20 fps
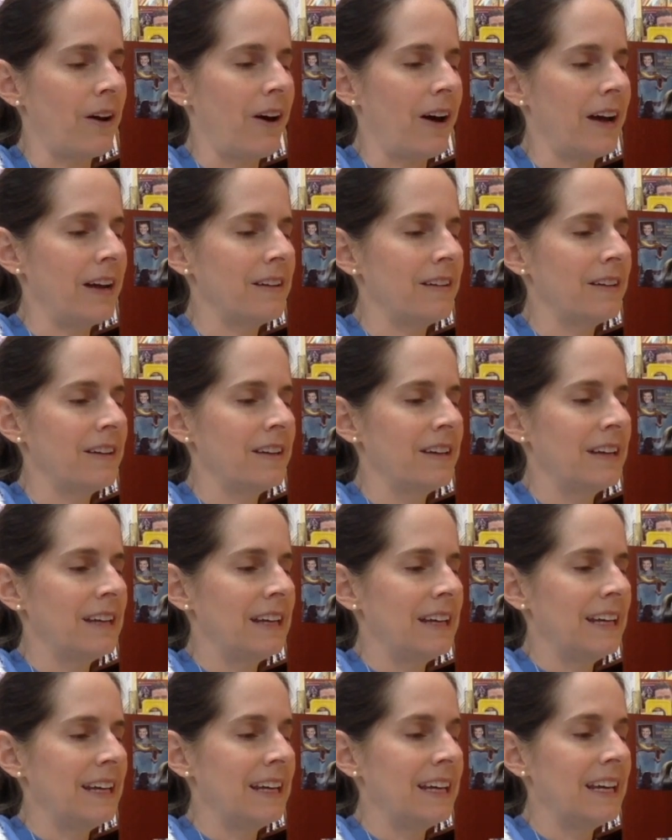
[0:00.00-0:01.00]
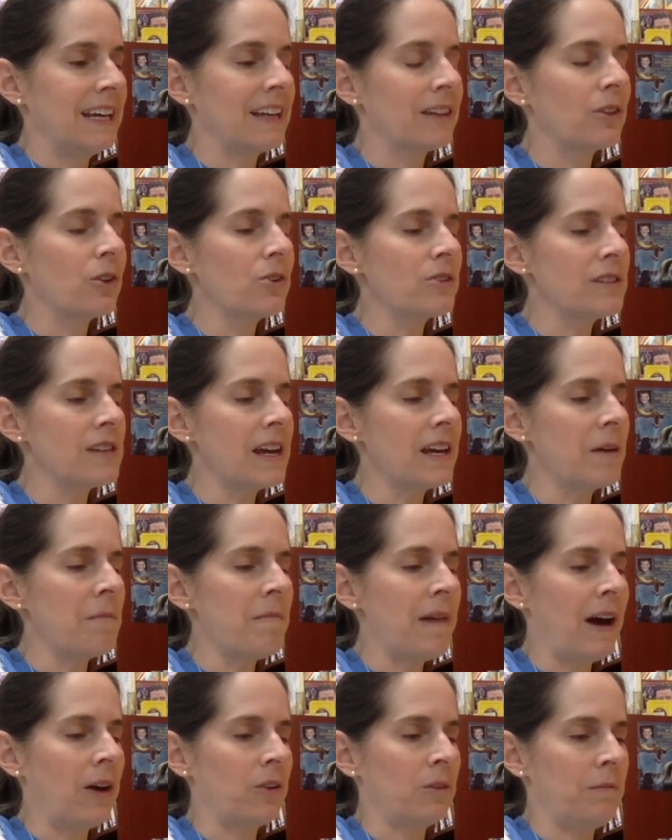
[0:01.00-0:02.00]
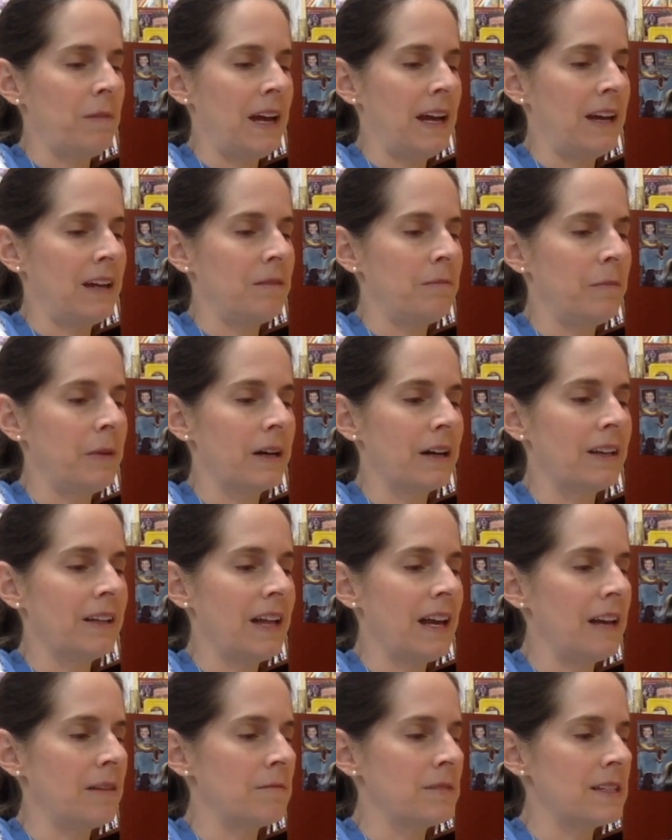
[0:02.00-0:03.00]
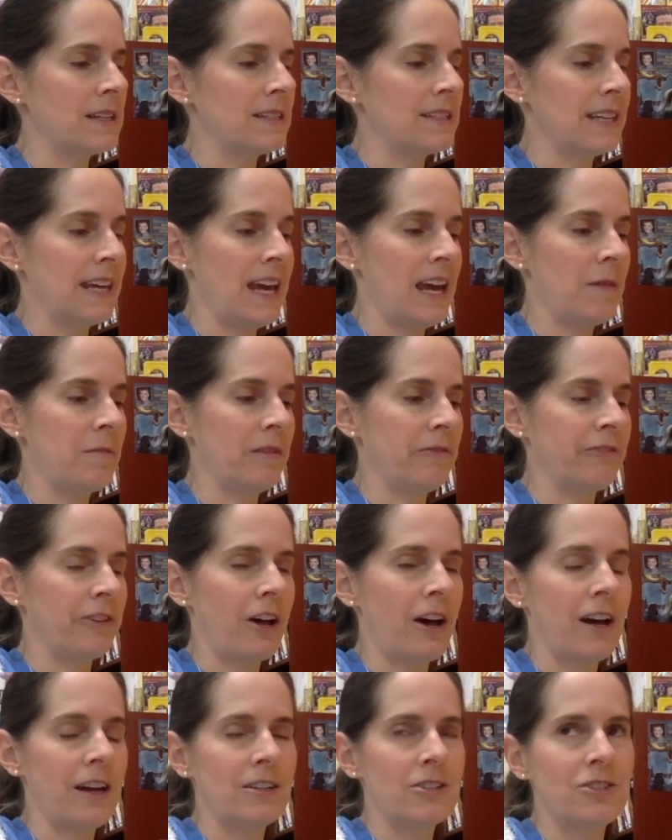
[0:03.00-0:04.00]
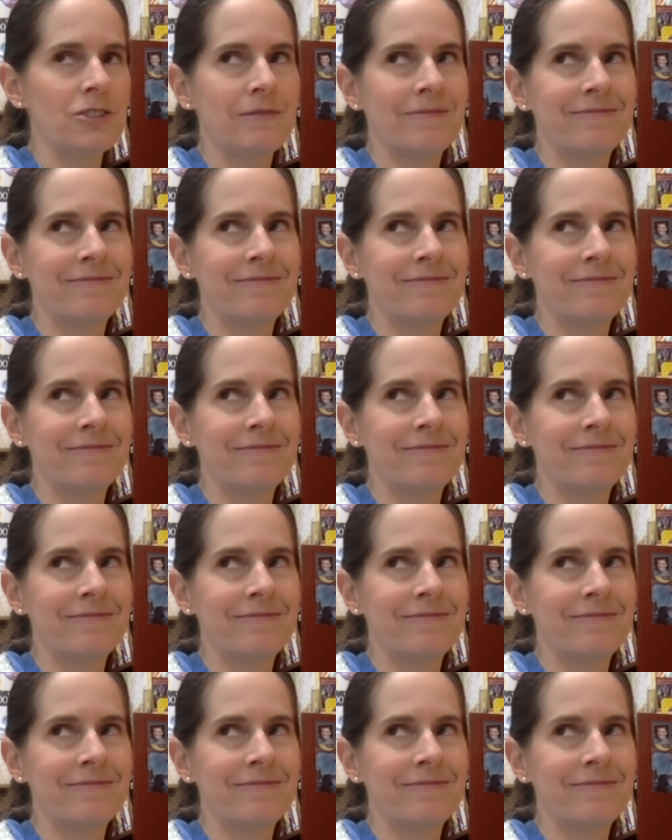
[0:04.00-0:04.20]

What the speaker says: odd. He looks like a mountain man, but claims it's camouflage.